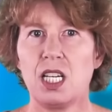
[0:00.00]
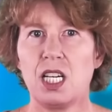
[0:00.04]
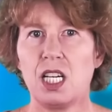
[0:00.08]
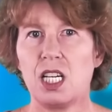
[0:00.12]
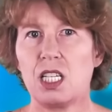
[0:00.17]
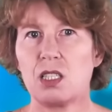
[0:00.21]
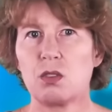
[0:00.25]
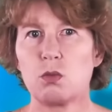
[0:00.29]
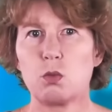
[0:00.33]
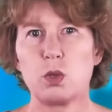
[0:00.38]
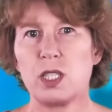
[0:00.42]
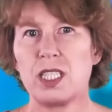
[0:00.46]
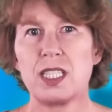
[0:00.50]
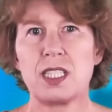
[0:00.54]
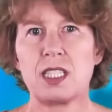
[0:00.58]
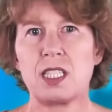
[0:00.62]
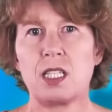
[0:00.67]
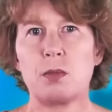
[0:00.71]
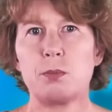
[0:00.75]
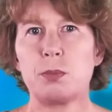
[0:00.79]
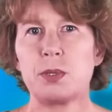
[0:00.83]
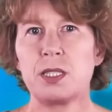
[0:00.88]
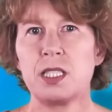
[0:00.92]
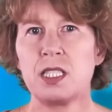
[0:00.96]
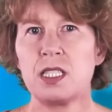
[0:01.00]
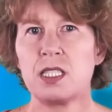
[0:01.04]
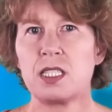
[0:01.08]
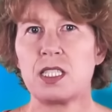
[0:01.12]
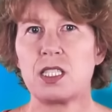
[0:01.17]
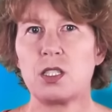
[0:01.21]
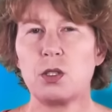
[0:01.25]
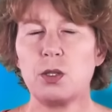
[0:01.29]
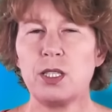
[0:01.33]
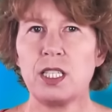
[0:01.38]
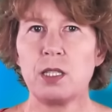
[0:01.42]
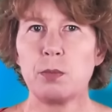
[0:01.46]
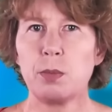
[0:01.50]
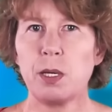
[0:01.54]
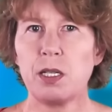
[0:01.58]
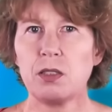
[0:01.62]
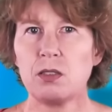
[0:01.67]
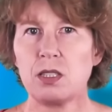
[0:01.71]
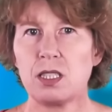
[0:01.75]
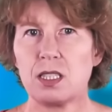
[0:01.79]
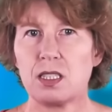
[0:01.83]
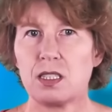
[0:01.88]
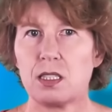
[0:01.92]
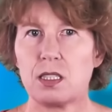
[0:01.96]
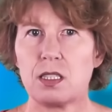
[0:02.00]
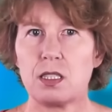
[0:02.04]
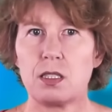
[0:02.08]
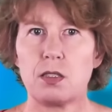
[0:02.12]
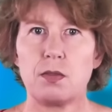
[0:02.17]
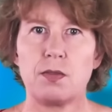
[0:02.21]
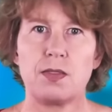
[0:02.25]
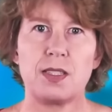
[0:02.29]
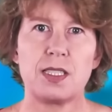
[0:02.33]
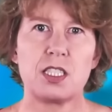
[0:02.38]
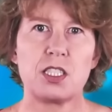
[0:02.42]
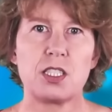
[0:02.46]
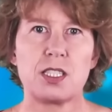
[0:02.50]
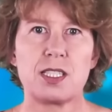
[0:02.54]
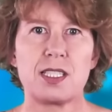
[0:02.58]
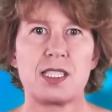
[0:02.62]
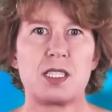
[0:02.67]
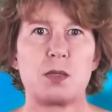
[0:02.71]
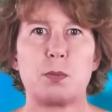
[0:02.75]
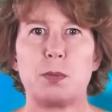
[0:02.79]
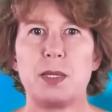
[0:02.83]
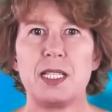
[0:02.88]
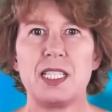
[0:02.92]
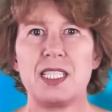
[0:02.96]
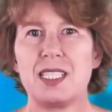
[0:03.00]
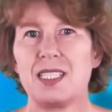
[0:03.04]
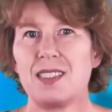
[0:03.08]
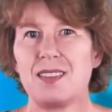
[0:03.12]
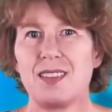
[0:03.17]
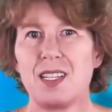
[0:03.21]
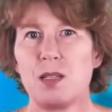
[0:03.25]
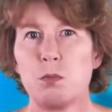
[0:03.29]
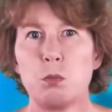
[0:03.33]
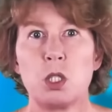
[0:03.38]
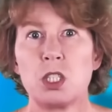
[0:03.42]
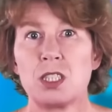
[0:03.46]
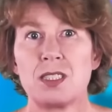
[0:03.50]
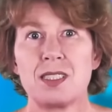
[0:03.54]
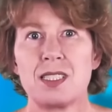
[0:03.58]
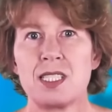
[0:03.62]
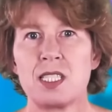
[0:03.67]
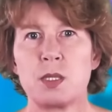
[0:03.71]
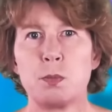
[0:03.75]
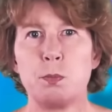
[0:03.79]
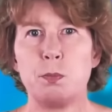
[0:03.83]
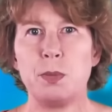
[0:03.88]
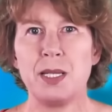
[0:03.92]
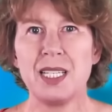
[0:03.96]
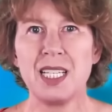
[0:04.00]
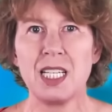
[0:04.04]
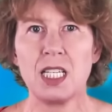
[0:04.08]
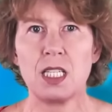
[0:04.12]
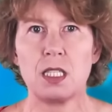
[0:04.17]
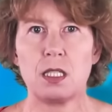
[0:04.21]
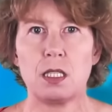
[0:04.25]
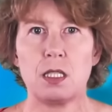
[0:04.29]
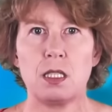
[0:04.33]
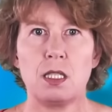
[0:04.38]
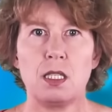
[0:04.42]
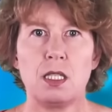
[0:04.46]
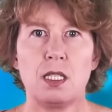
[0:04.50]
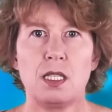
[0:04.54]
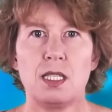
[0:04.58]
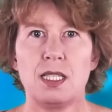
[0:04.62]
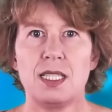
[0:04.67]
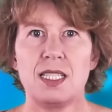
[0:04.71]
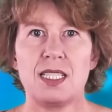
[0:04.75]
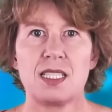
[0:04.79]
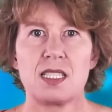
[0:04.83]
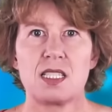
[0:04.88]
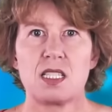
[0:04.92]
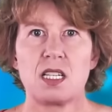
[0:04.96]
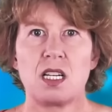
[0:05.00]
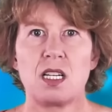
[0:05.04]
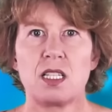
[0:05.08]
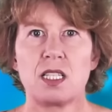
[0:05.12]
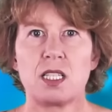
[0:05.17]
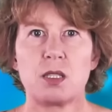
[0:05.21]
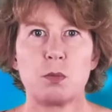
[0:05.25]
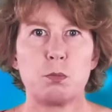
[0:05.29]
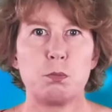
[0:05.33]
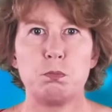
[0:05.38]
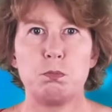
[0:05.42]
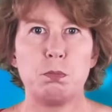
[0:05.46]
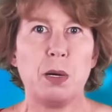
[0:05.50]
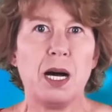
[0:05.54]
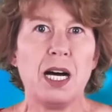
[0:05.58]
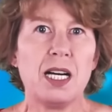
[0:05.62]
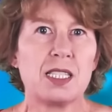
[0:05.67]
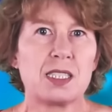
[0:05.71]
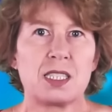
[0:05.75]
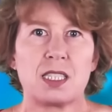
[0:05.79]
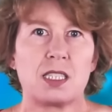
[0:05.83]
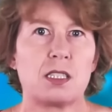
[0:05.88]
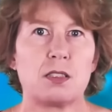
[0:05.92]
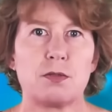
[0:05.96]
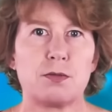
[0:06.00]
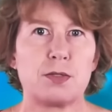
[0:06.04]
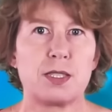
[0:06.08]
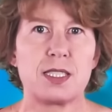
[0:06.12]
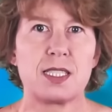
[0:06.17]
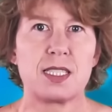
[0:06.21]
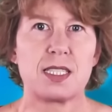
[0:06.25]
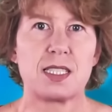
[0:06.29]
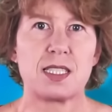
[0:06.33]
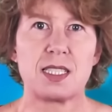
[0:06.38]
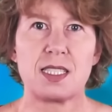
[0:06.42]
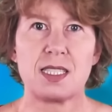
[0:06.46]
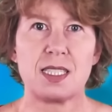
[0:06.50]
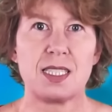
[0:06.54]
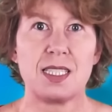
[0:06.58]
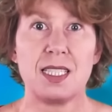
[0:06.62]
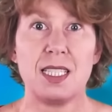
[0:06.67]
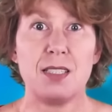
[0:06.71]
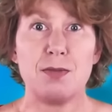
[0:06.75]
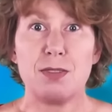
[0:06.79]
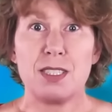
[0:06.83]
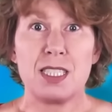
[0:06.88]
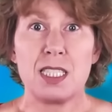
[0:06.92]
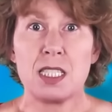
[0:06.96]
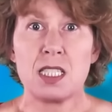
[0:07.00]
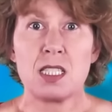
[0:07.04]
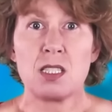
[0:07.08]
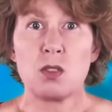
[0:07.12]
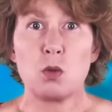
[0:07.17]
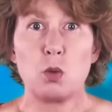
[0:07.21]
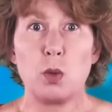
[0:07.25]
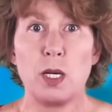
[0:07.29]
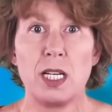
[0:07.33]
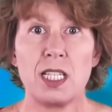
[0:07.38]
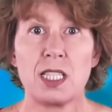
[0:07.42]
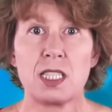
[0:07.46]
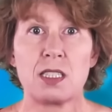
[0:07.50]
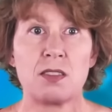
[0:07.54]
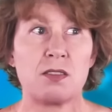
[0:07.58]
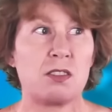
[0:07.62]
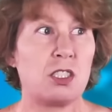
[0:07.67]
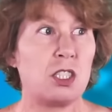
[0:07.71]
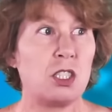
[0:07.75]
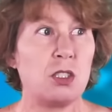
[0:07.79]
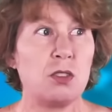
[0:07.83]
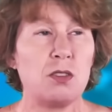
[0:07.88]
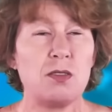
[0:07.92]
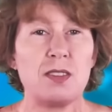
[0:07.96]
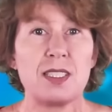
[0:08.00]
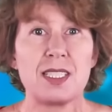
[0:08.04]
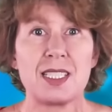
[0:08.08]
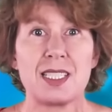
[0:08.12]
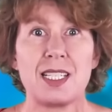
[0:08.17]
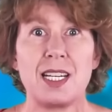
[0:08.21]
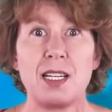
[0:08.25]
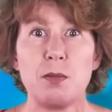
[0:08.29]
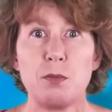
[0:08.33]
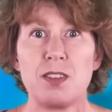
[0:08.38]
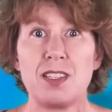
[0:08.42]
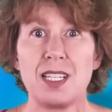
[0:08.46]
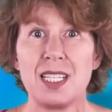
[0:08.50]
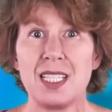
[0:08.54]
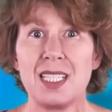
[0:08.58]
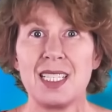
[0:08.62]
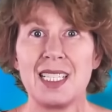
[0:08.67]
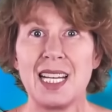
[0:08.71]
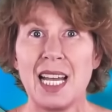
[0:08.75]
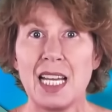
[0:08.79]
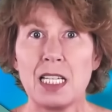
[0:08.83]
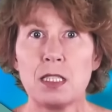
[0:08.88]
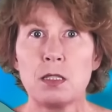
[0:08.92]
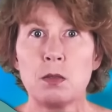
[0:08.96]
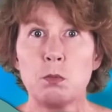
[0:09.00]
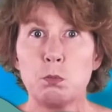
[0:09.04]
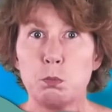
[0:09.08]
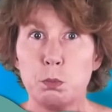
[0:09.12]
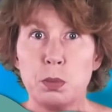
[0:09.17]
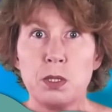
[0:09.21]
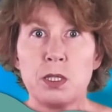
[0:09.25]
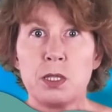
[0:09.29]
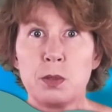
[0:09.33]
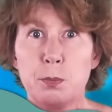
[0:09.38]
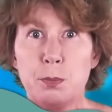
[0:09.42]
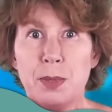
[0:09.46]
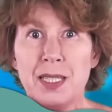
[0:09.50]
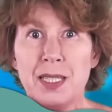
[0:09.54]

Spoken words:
And what are companies doing about it? They're just making their models bigger. It's like particle physics. If it doesn't work, do the same thing again, but